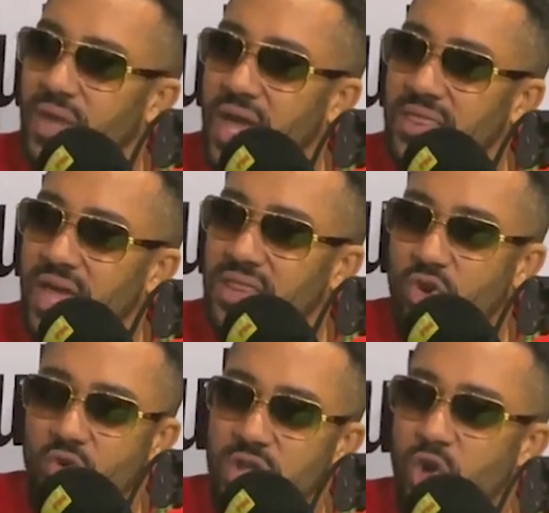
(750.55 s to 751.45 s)
And they are the
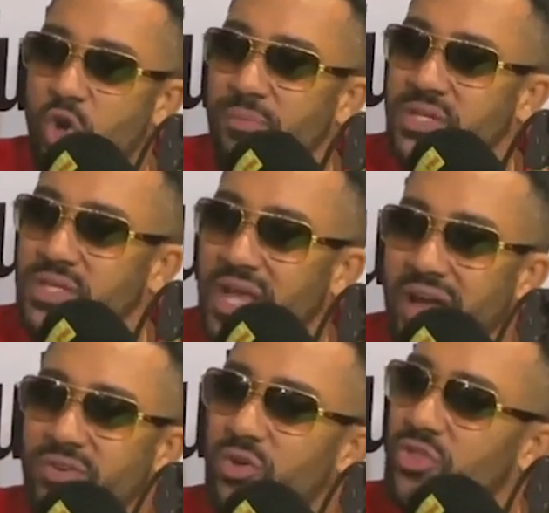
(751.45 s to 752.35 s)
only commission that
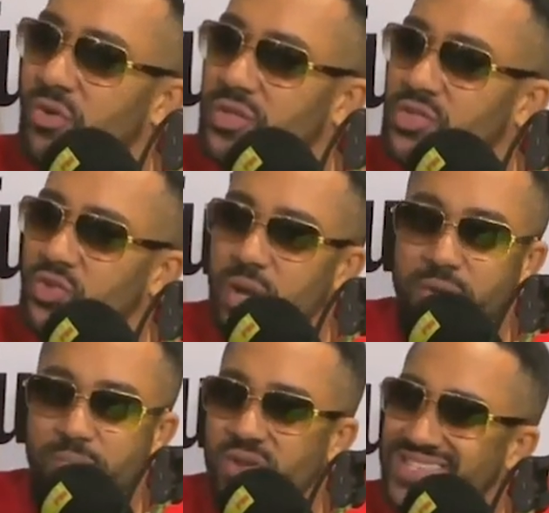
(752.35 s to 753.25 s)
have the authority to come
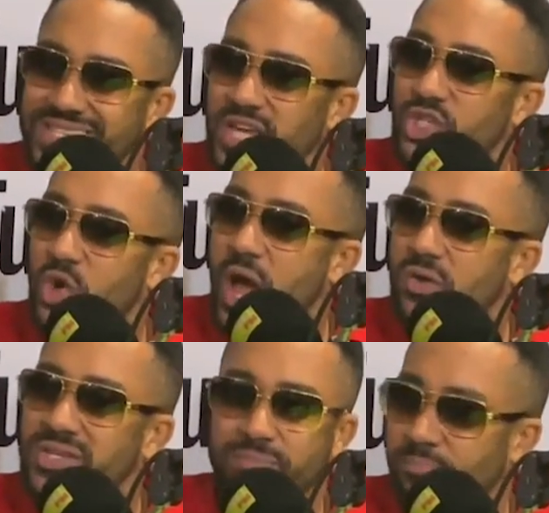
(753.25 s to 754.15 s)
and search your
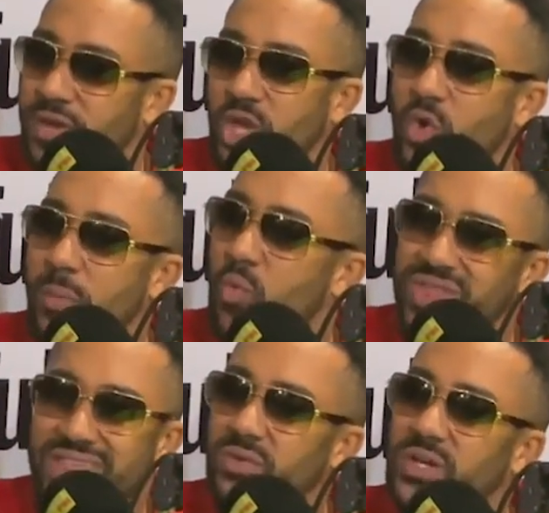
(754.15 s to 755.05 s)
house and pick you up
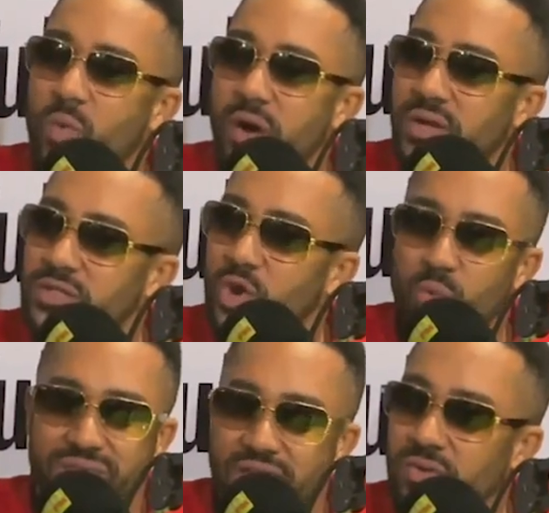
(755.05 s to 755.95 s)
without a warrant or
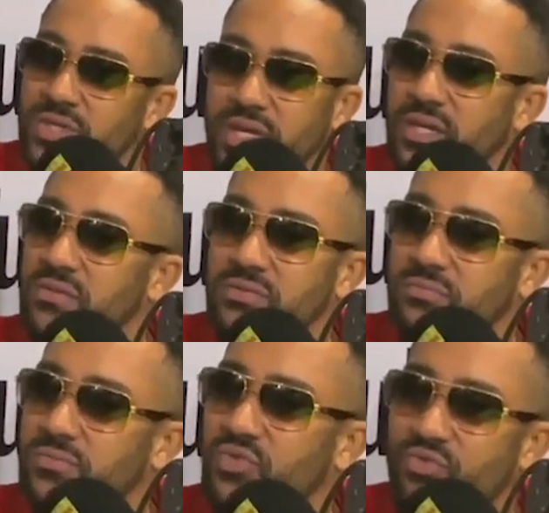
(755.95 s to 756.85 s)
without any
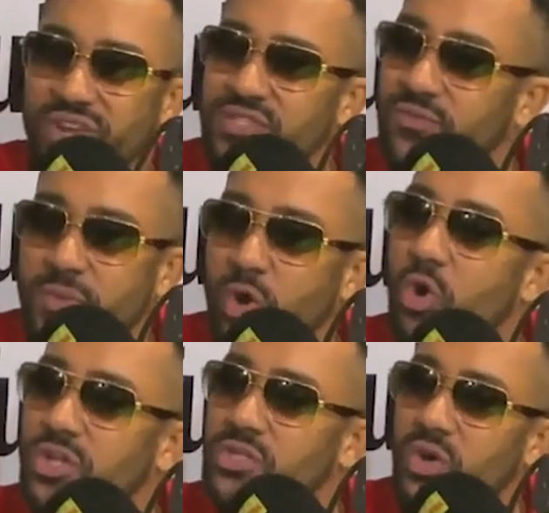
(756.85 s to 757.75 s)
writ from the
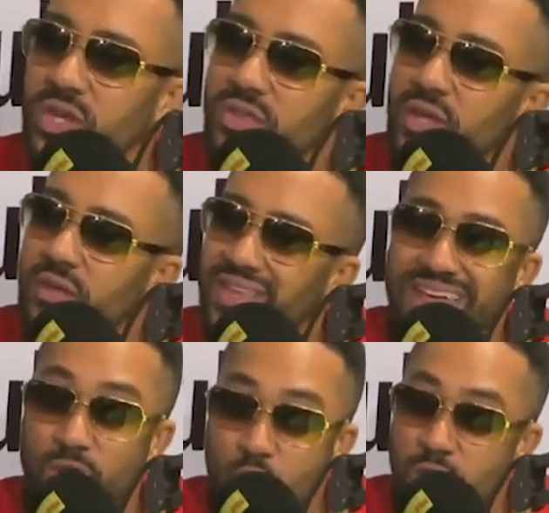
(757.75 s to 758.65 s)
court or anything. They
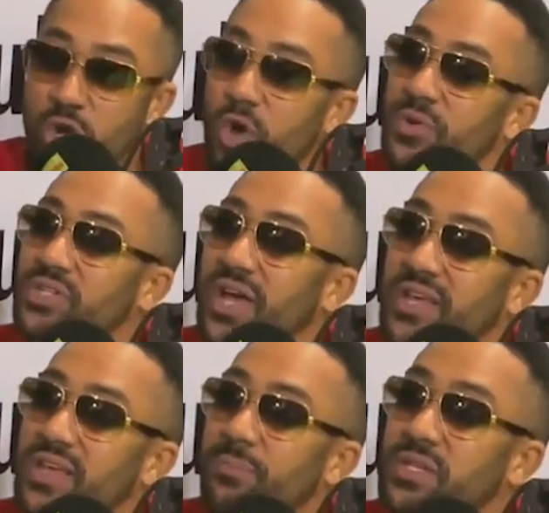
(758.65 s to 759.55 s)
are the only commission that
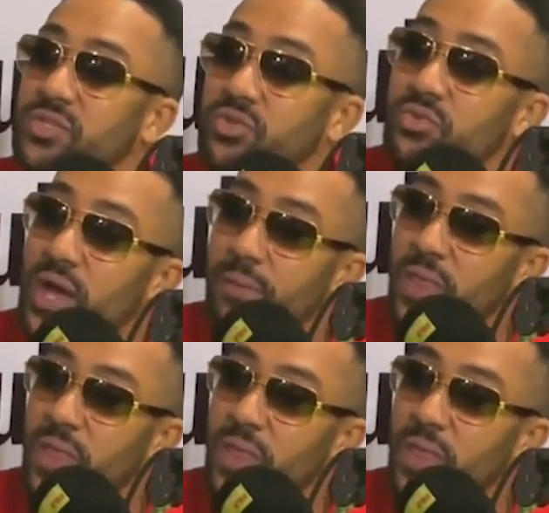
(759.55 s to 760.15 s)
has the ability to do that.